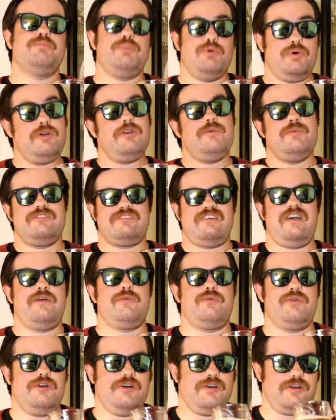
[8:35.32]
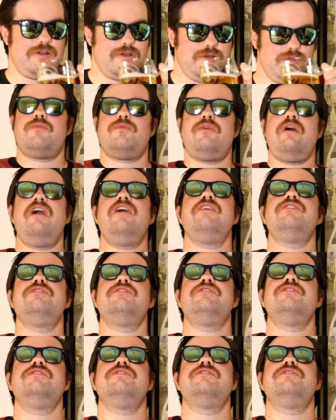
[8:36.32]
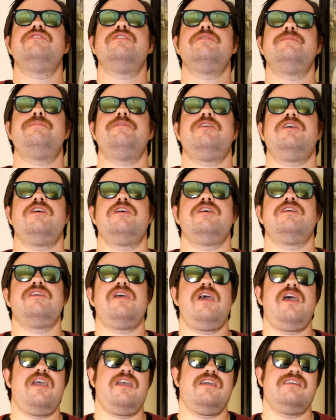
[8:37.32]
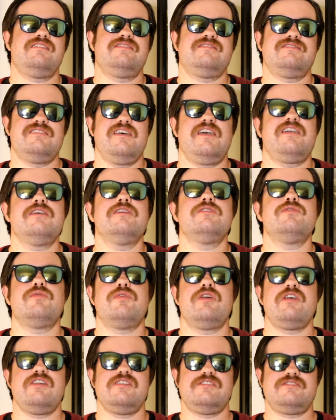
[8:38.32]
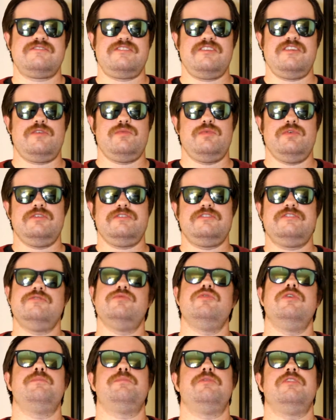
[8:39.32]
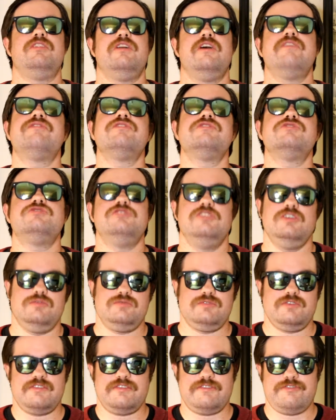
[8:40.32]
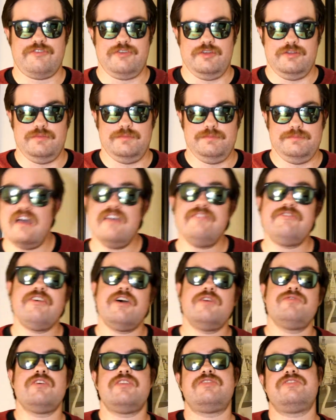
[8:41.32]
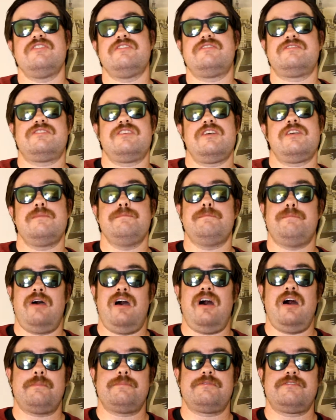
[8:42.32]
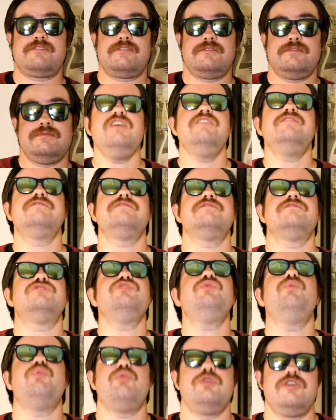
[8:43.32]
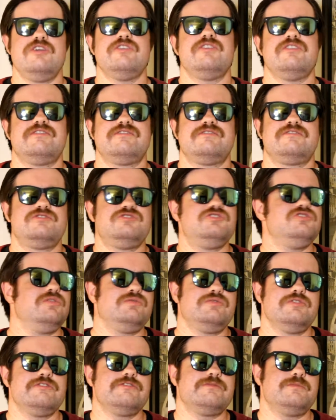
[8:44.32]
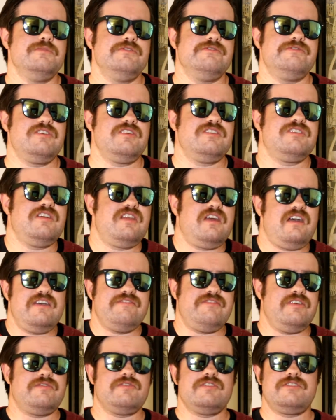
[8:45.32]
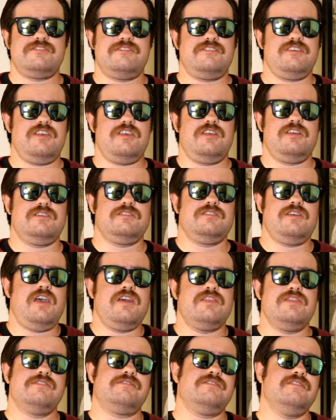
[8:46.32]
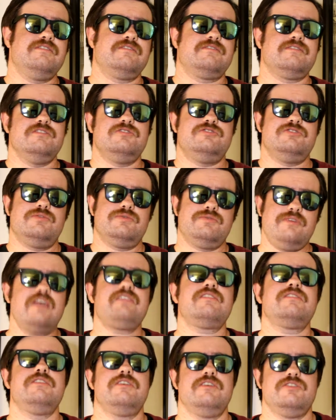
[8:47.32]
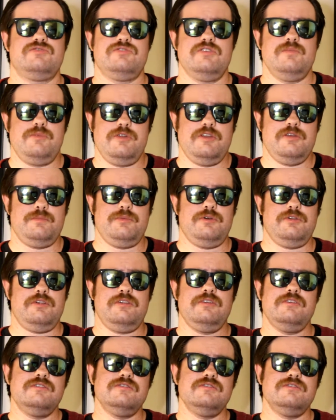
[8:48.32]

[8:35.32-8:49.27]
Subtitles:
boy was I wrong. Rather than being a second-rate sequel to a beloved children's film, I found that this thing bops. It's the weirdest children's movie that I've ever seen, and this is directly attributable